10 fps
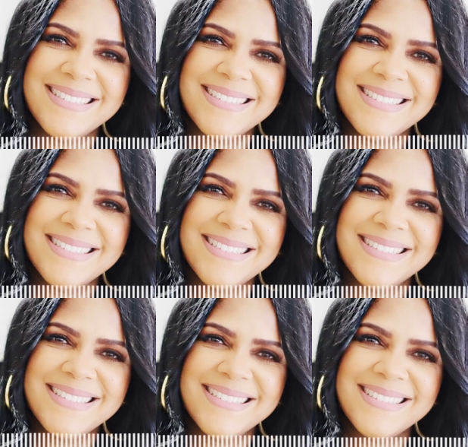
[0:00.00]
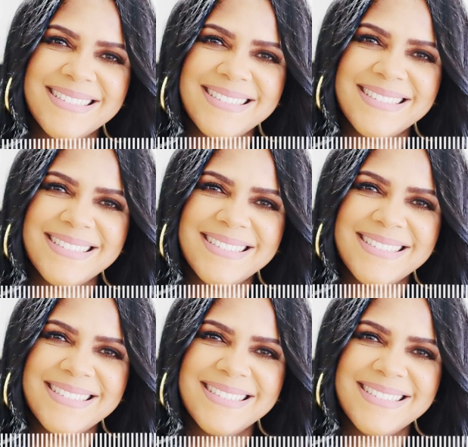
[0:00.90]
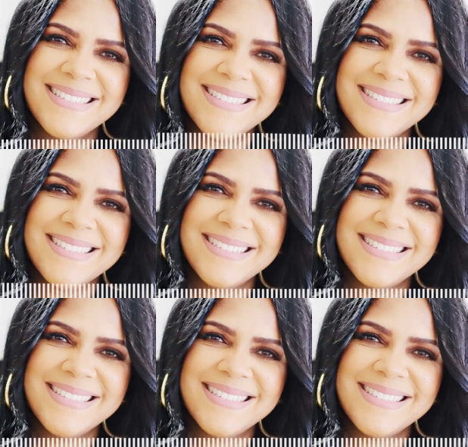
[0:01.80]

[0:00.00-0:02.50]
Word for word: all the inspiring reels and things that you post